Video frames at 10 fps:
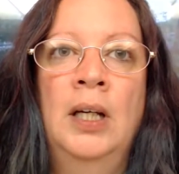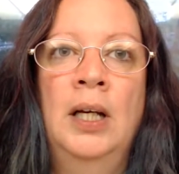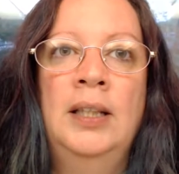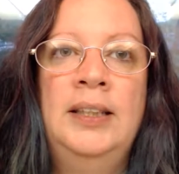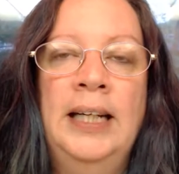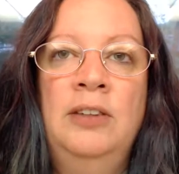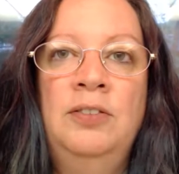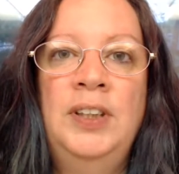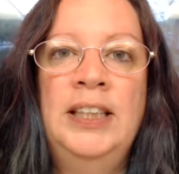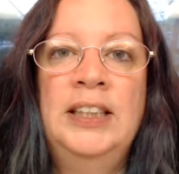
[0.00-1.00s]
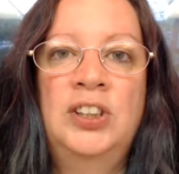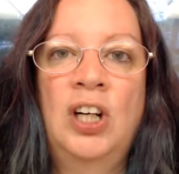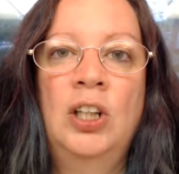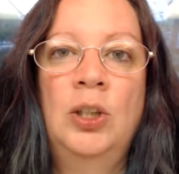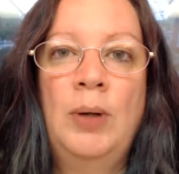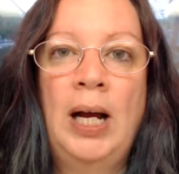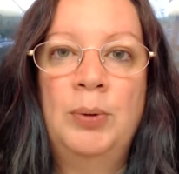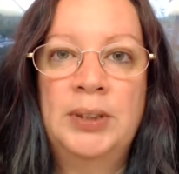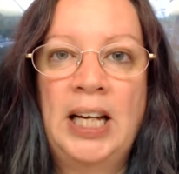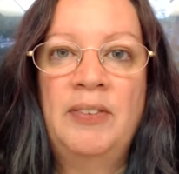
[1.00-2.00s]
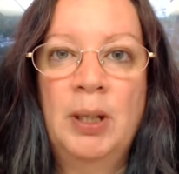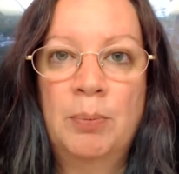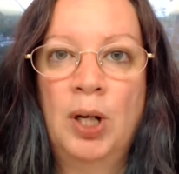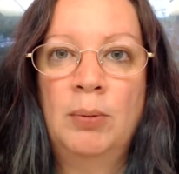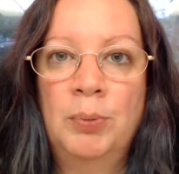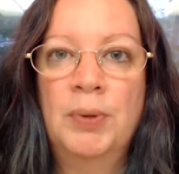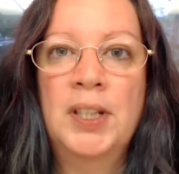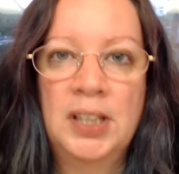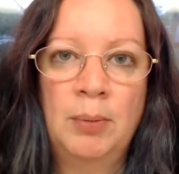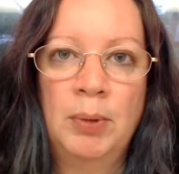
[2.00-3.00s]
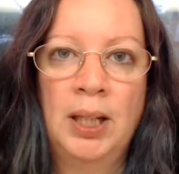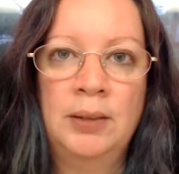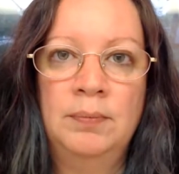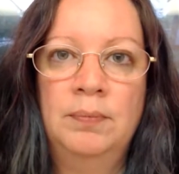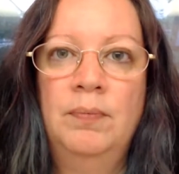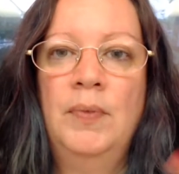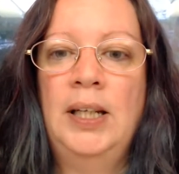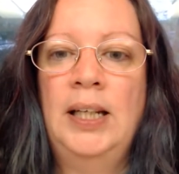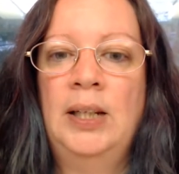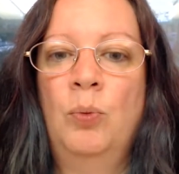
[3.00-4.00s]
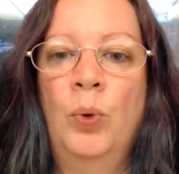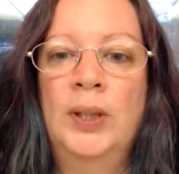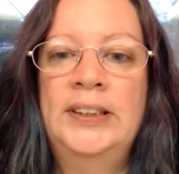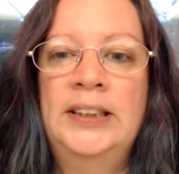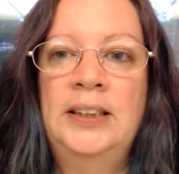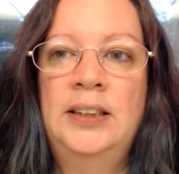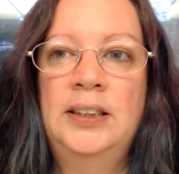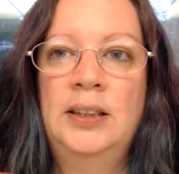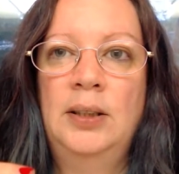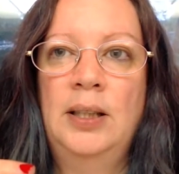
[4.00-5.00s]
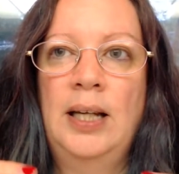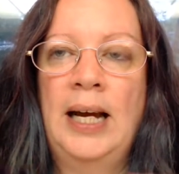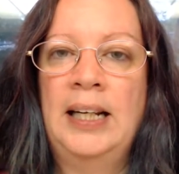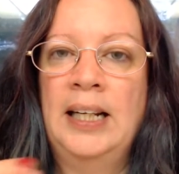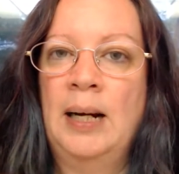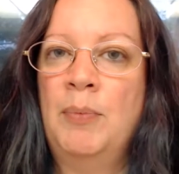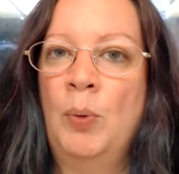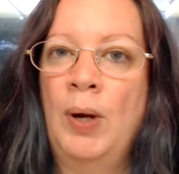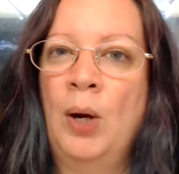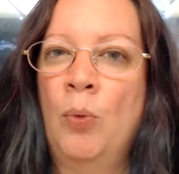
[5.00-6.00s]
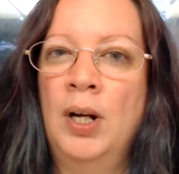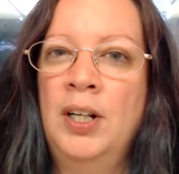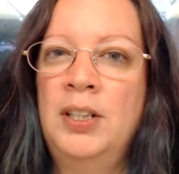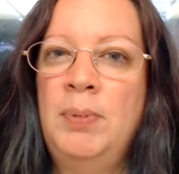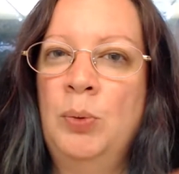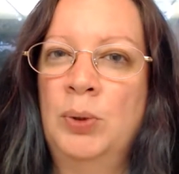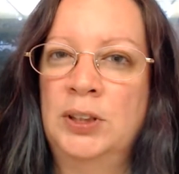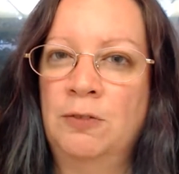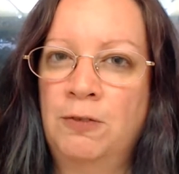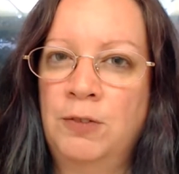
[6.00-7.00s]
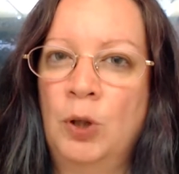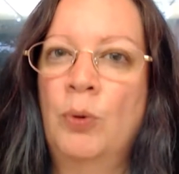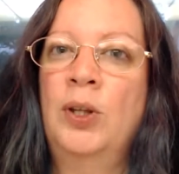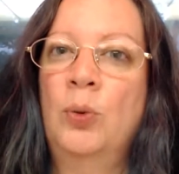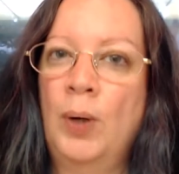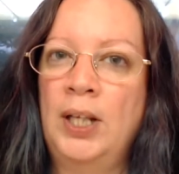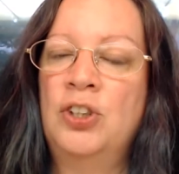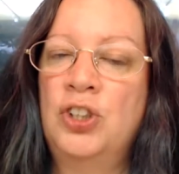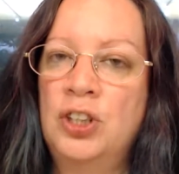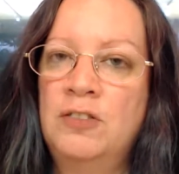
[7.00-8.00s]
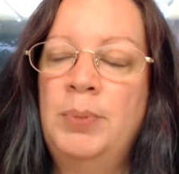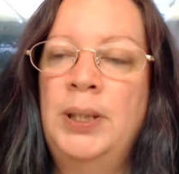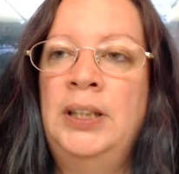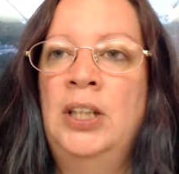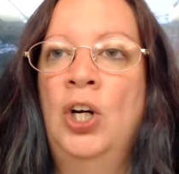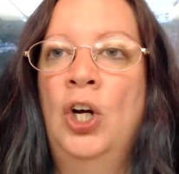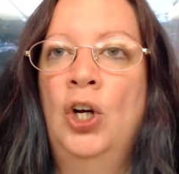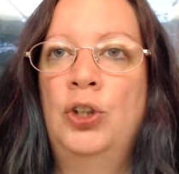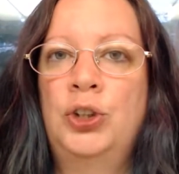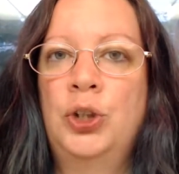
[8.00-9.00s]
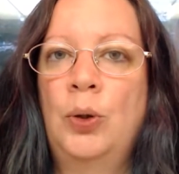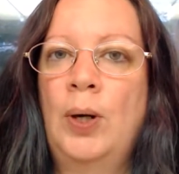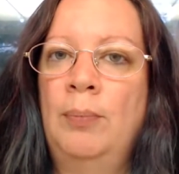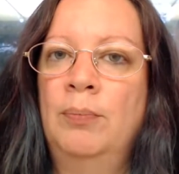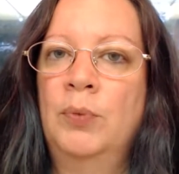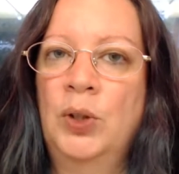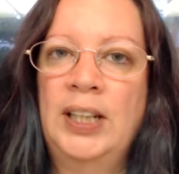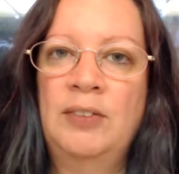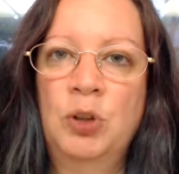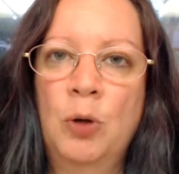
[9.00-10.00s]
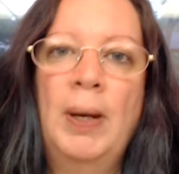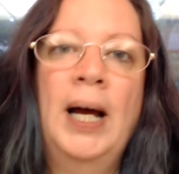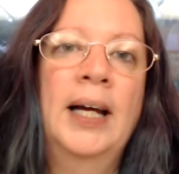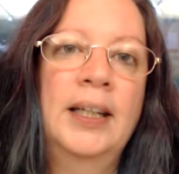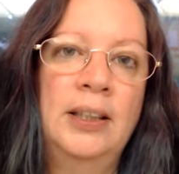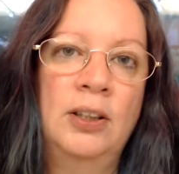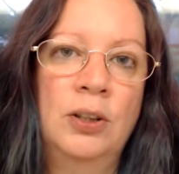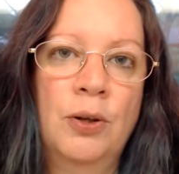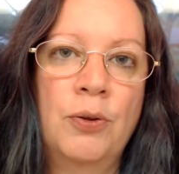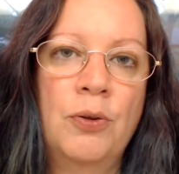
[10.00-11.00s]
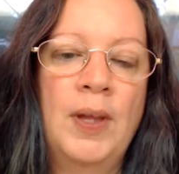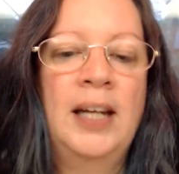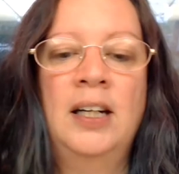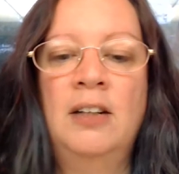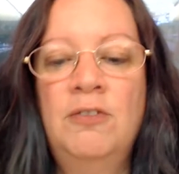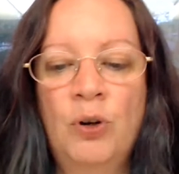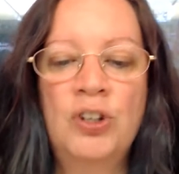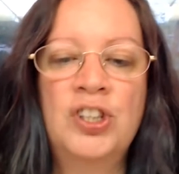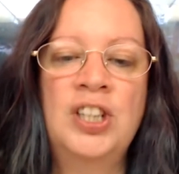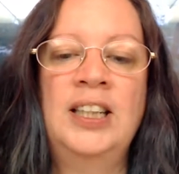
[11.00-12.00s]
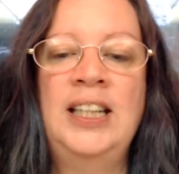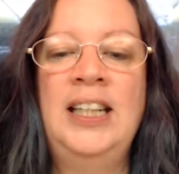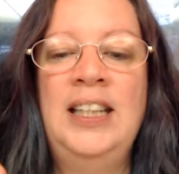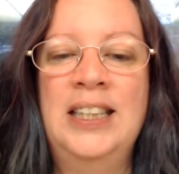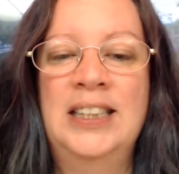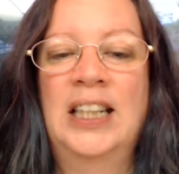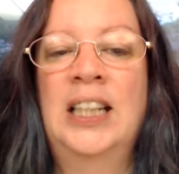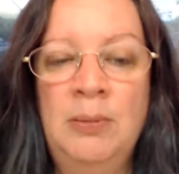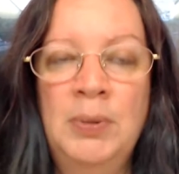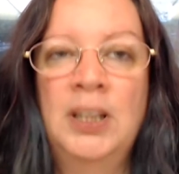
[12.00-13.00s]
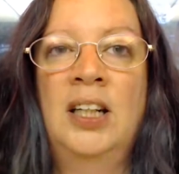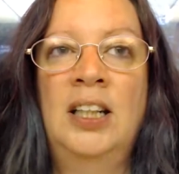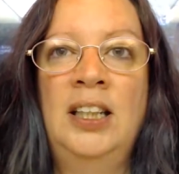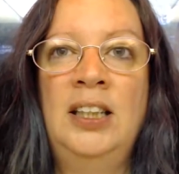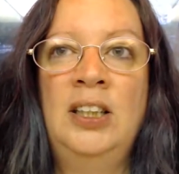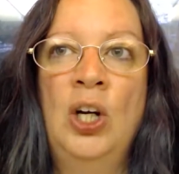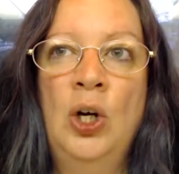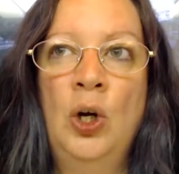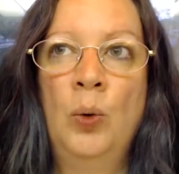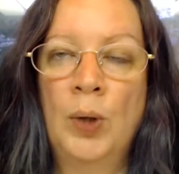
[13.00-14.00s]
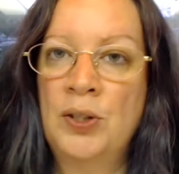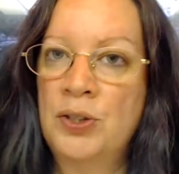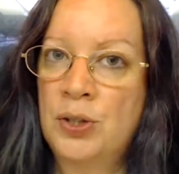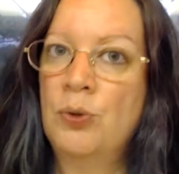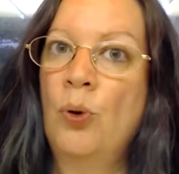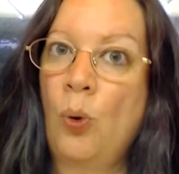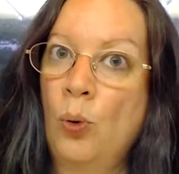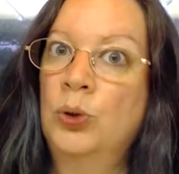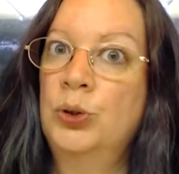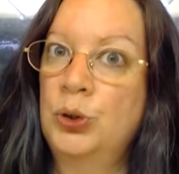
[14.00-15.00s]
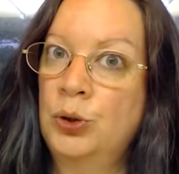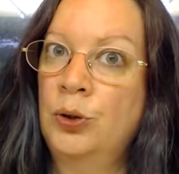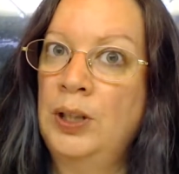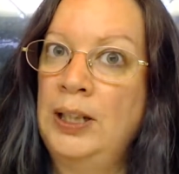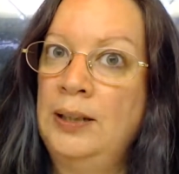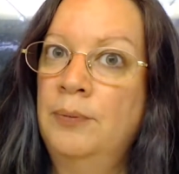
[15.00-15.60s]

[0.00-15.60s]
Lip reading: Down Finnegan's Hollow, I was having a problem with the timeline. It wasn't adding up the way I wanted it to be. It wasn't flowing the way it should have been. So I'm going to have to go back and look through that. And unfortunately, the timeline runs through the whole story,